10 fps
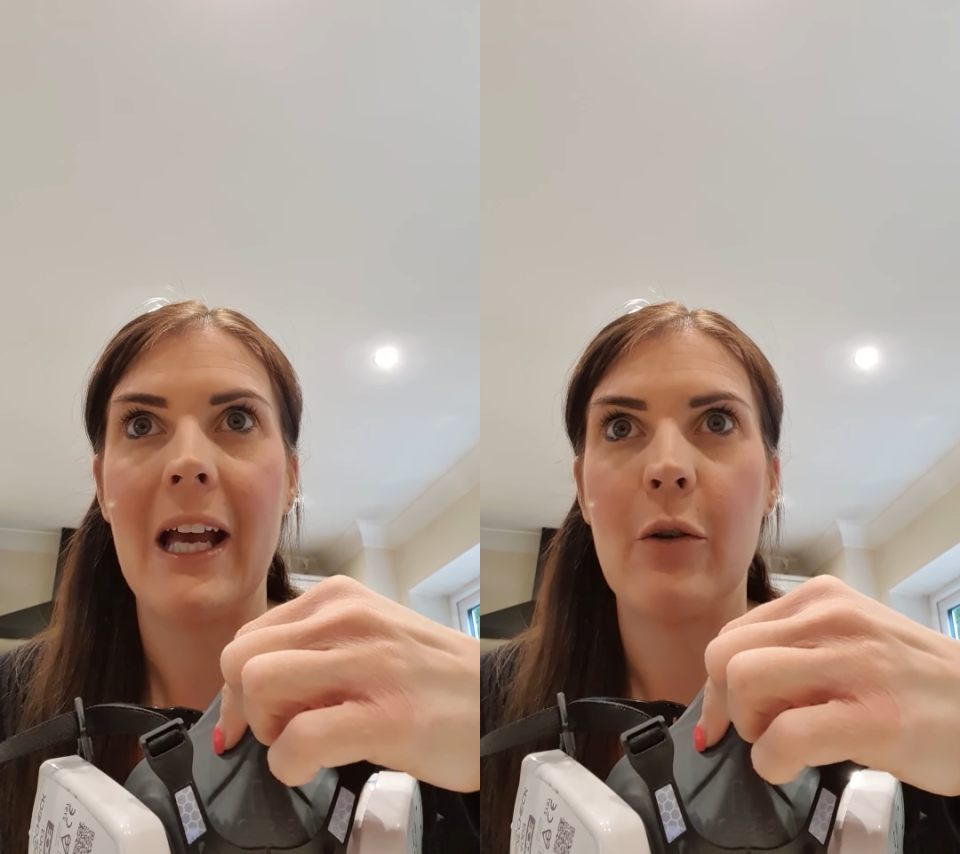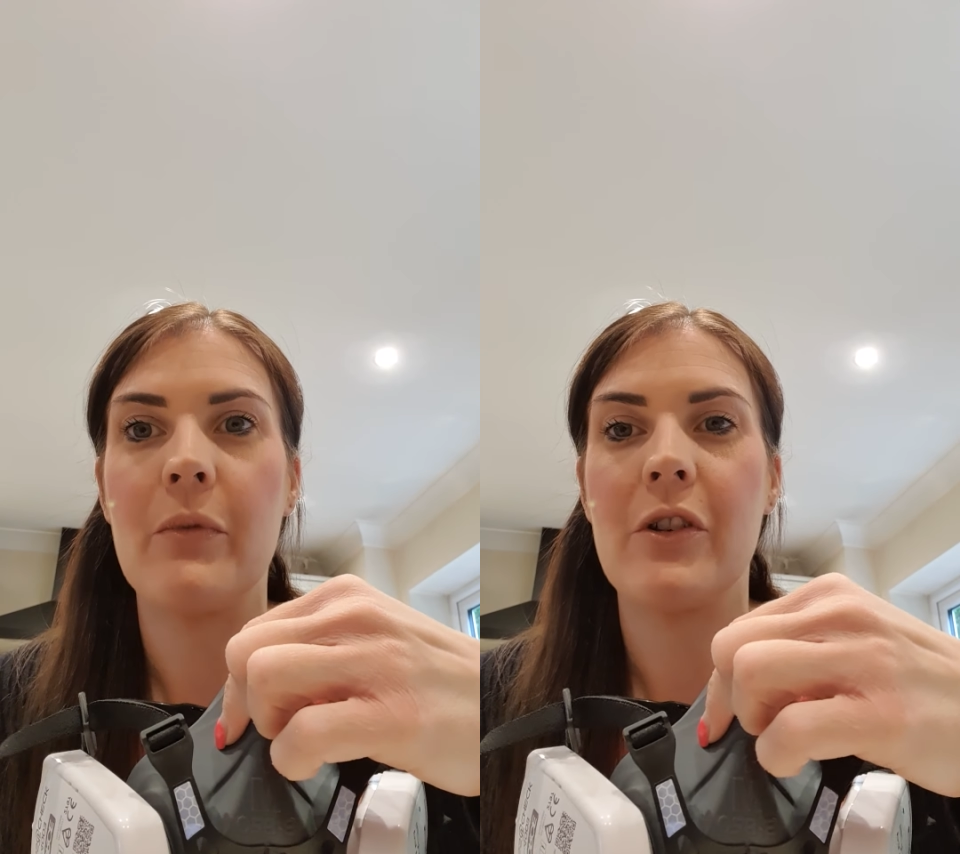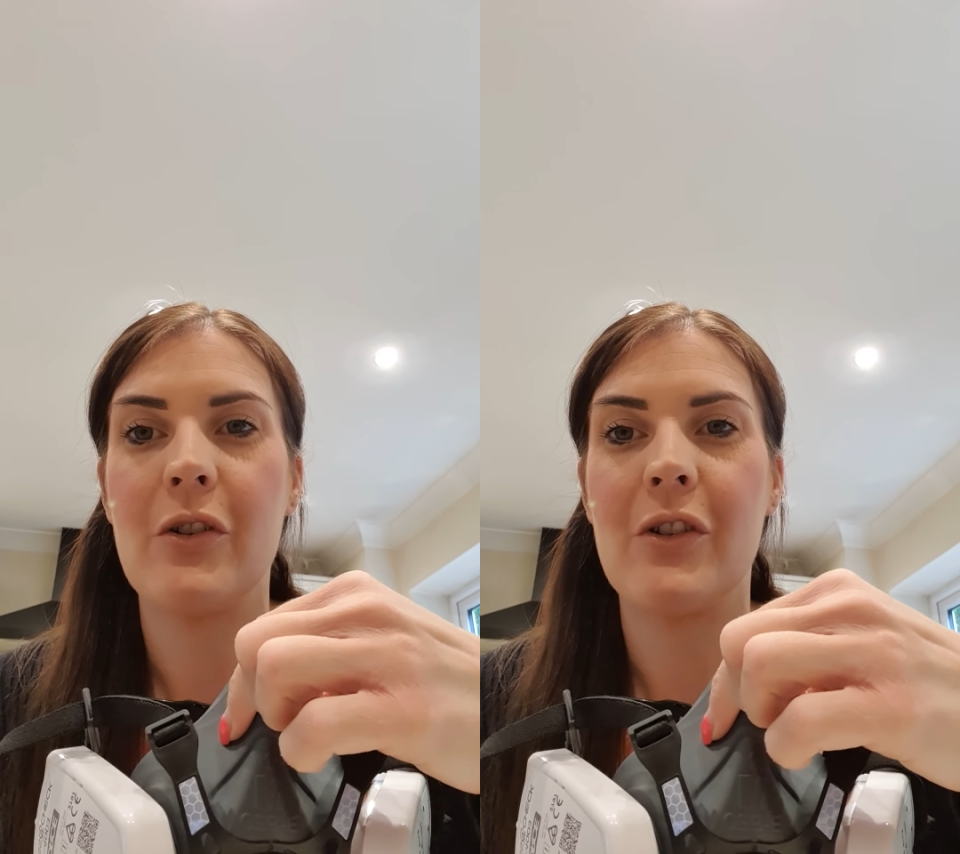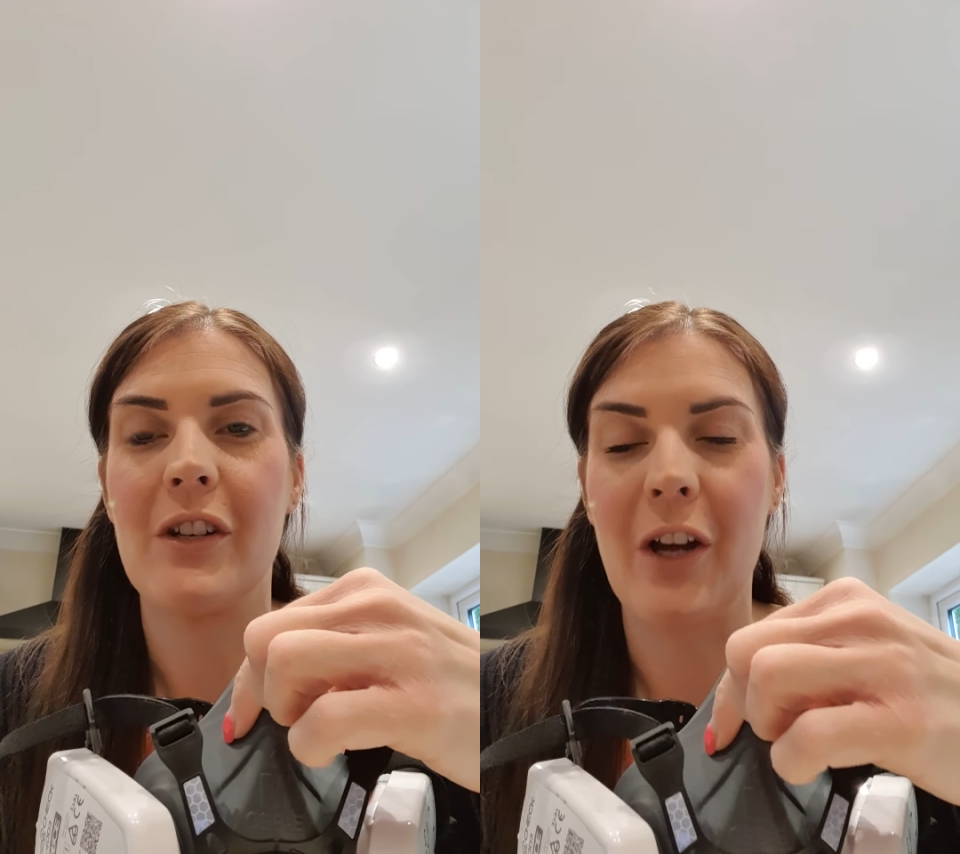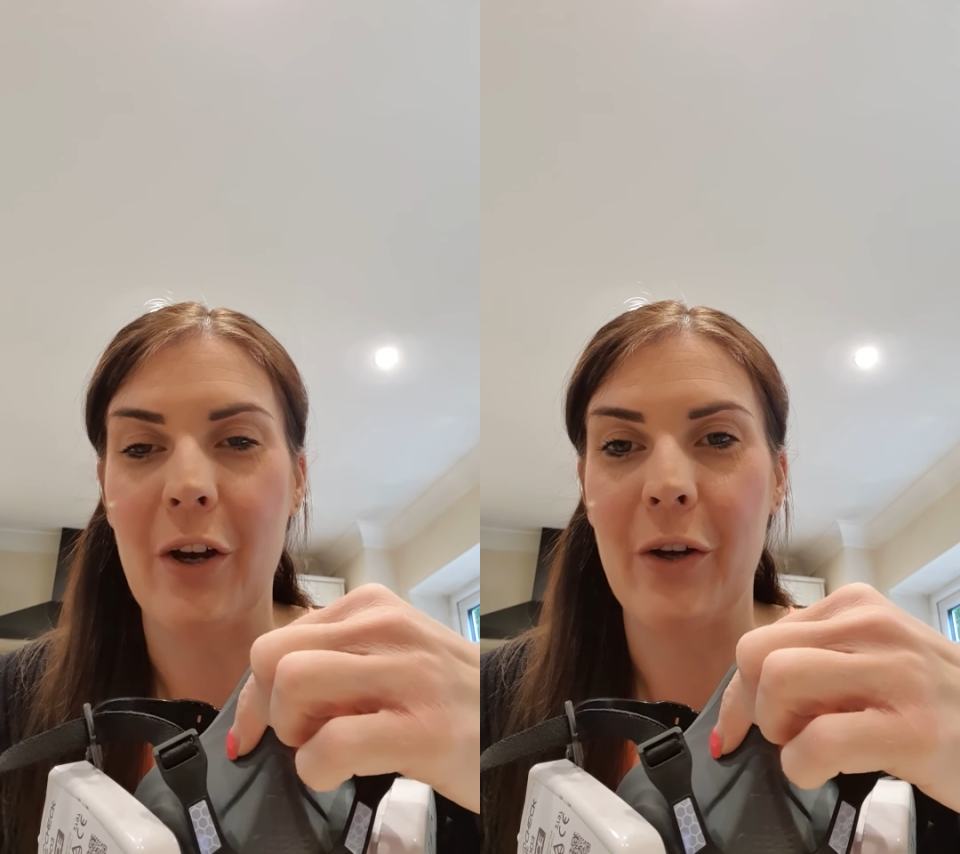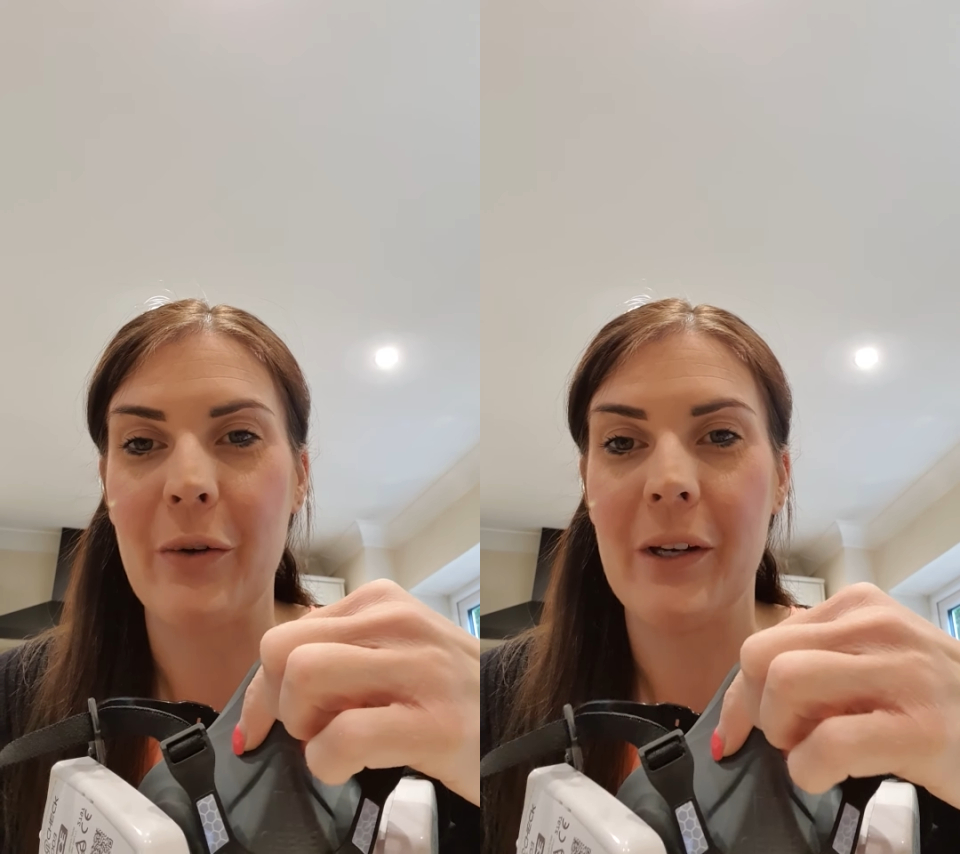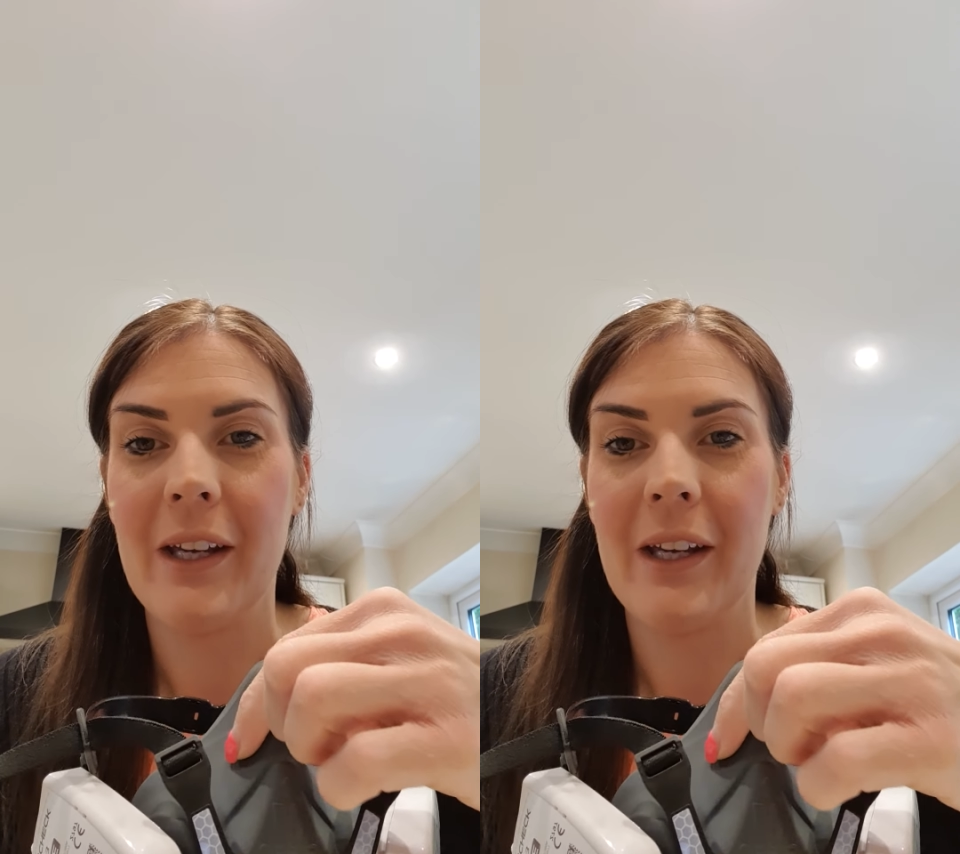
helps you to know